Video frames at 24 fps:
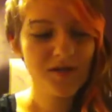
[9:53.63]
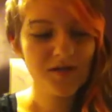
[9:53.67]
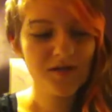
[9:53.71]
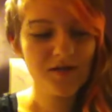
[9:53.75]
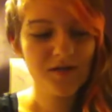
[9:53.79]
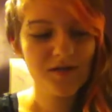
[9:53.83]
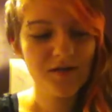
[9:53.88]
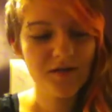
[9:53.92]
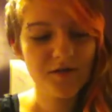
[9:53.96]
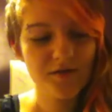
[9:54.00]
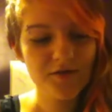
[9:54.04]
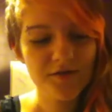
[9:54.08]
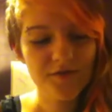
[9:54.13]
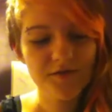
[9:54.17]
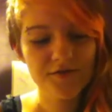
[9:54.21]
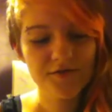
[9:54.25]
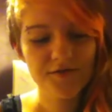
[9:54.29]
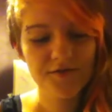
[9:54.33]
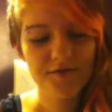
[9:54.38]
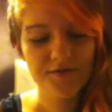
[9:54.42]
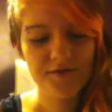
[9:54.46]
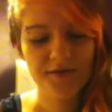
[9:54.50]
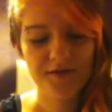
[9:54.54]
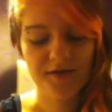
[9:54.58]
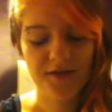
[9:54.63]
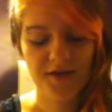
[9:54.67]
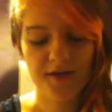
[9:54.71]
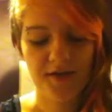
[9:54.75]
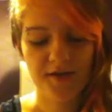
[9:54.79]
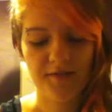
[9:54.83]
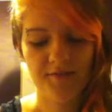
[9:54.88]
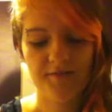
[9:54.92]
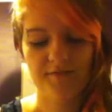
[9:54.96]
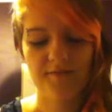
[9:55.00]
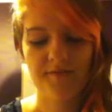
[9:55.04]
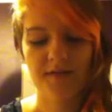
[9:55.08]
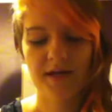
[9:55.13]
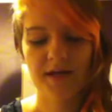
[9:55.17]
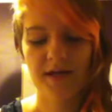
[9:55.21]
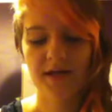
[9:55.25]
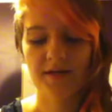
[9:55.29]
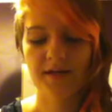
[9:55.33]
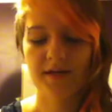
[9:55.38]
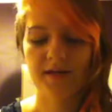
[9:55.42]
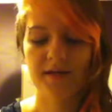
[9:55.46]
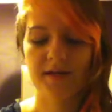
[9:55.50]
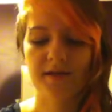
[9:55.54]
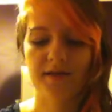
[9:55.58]
a lot of the time back
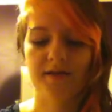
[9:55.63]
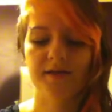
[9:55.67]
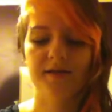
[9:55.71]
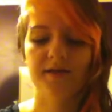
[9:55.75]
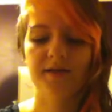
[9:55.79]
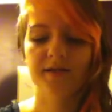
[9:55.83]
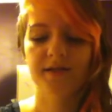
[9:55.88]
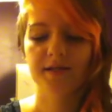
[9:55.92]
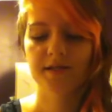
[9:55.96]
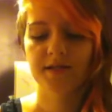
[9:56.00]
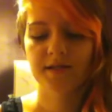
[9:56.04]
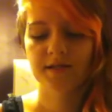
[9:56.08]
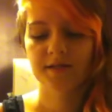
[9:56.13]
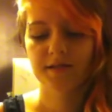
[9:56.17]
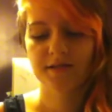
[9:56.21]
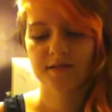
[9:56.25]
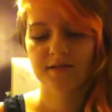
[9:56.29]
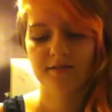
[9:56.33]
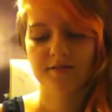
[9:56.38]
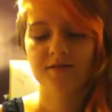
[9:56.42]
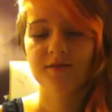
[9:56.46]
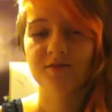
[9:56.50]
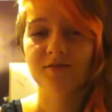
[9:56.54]
then is